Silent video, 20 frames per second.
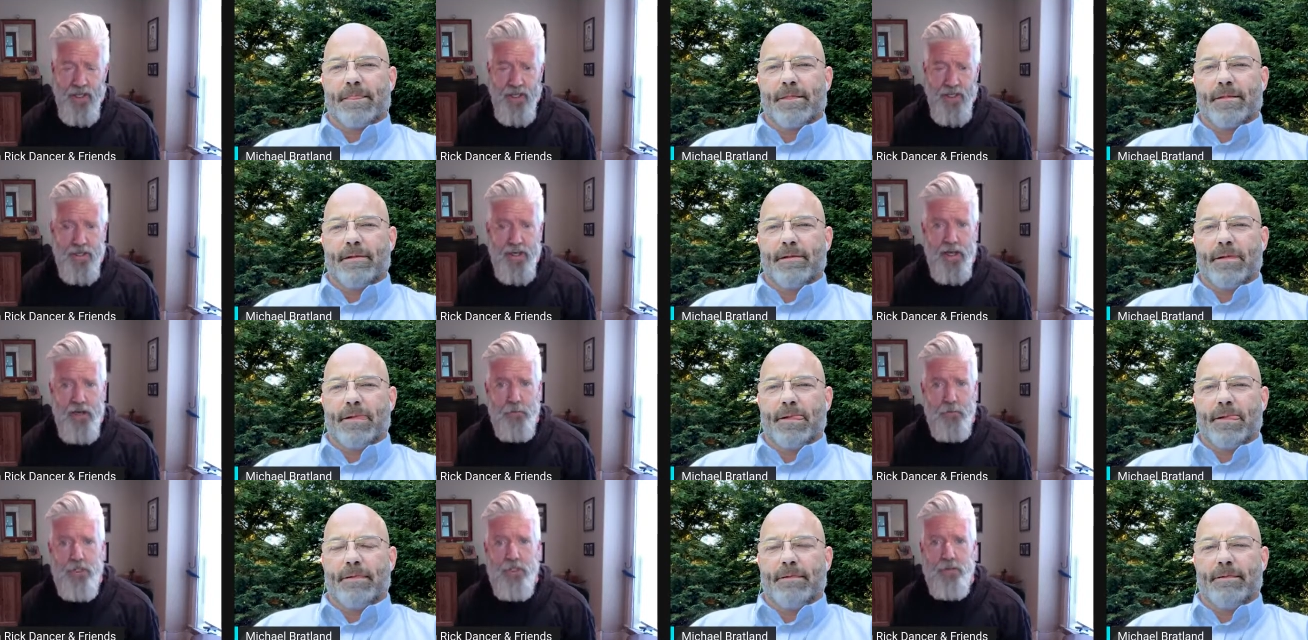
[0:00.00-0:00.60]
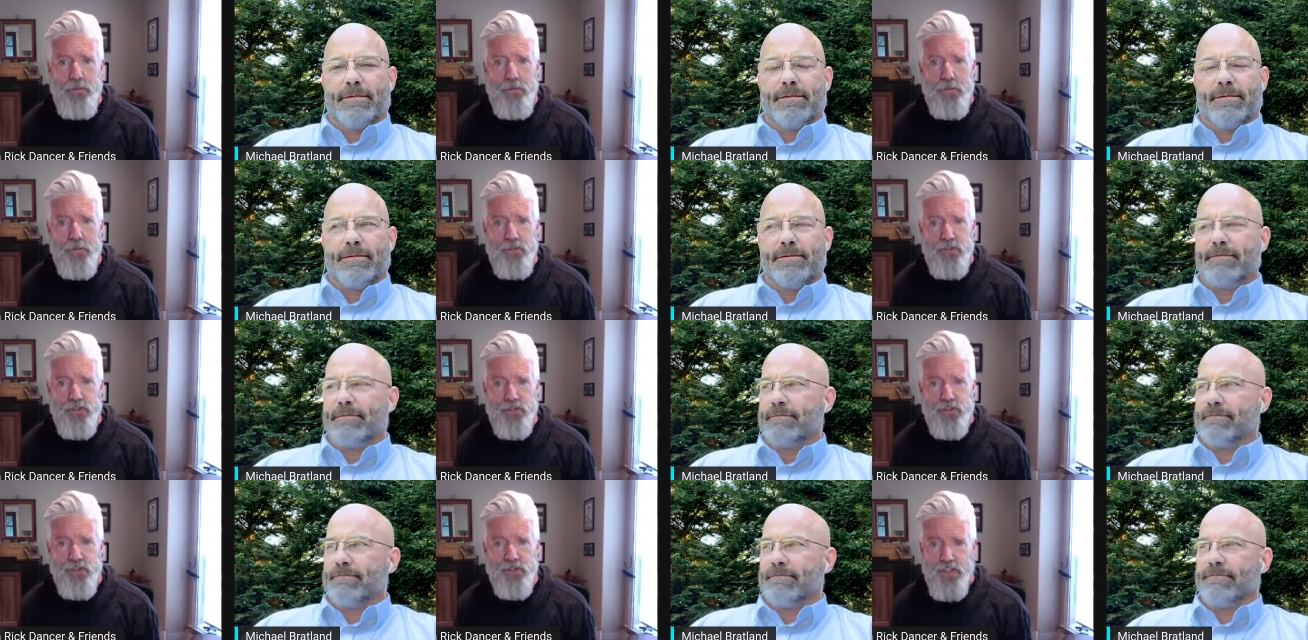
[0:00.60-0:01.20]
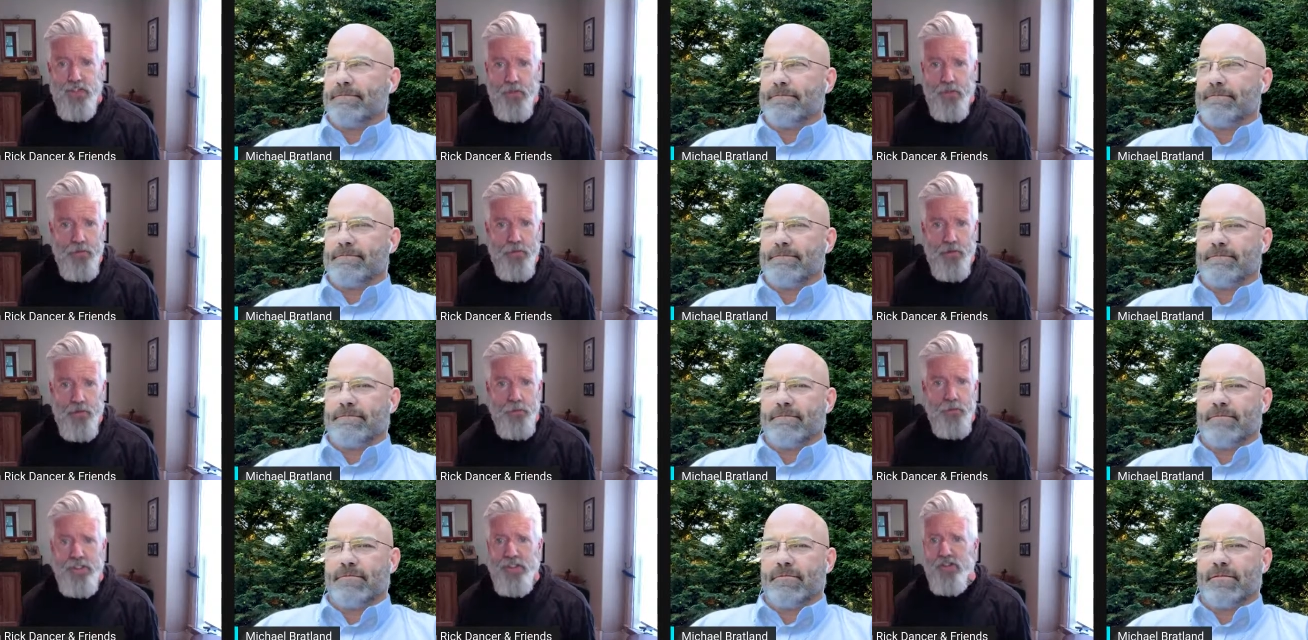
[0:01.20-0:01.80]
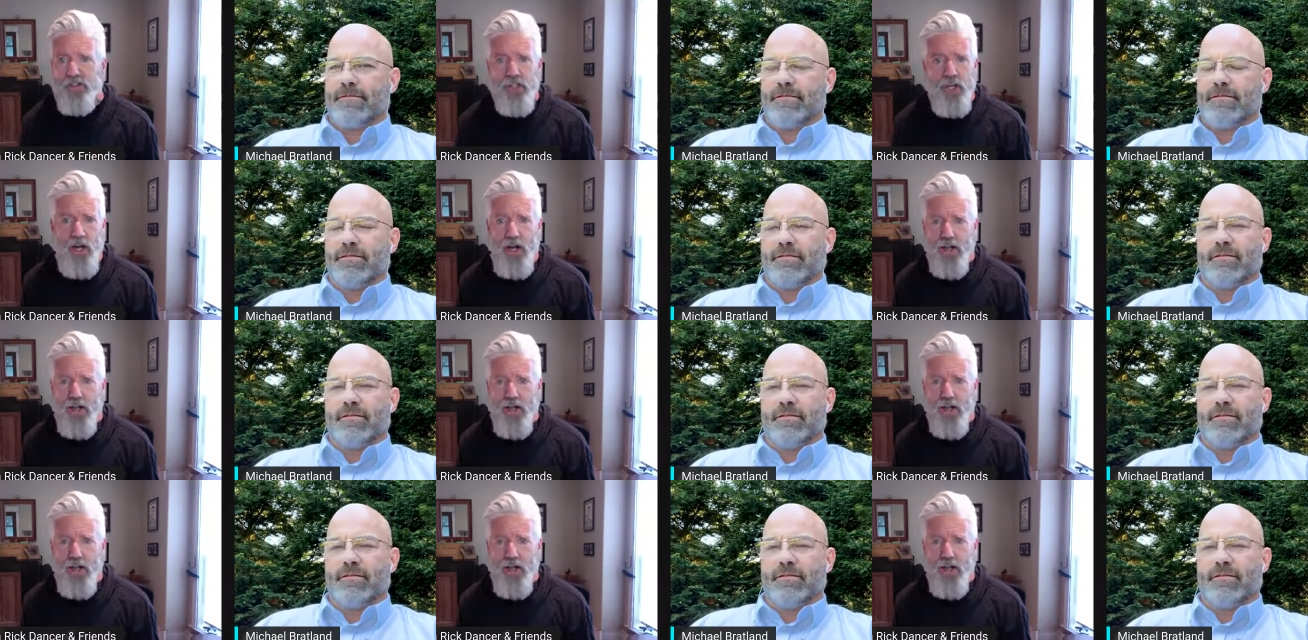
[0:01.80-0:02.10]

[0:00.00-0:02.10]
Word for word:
Speaker 1: And now people are just, you know, nobody's